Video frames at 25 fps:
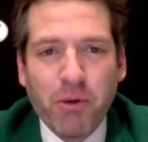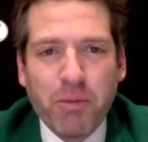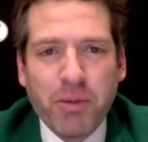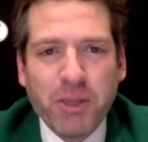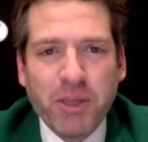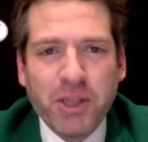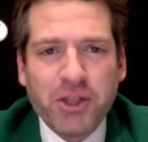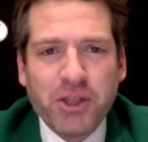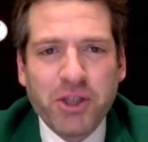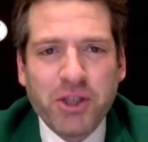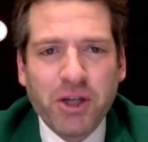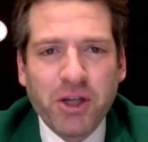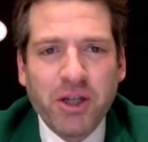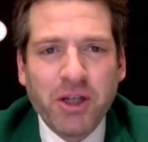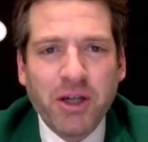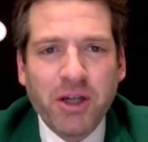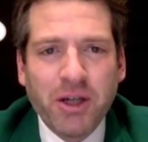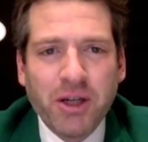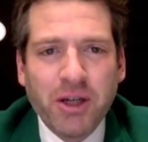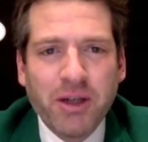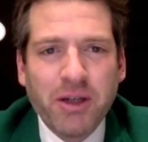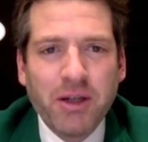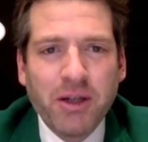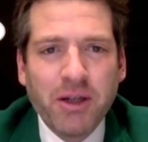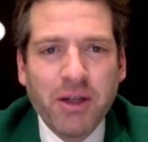we'll be sure
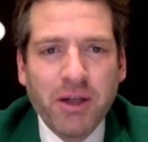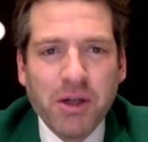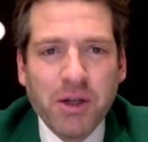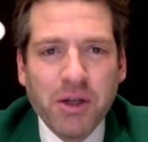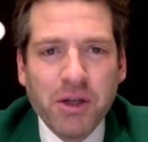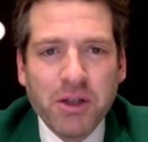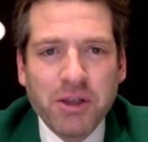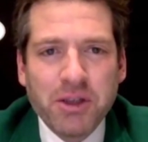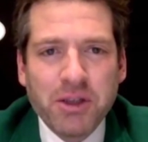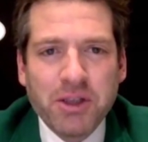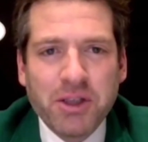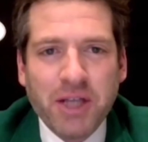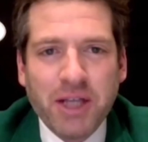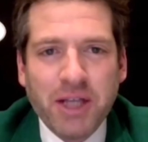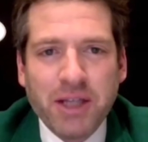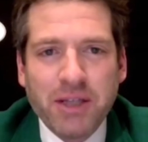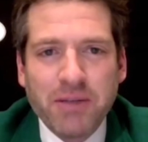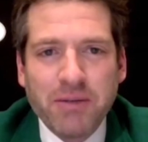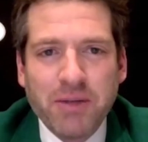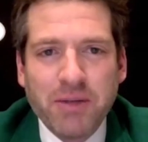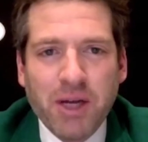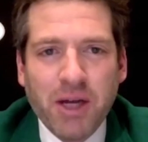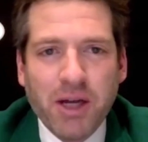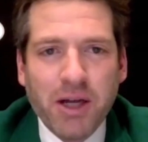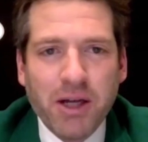to
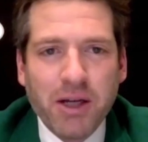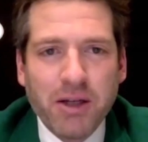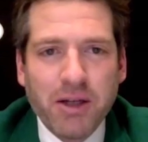send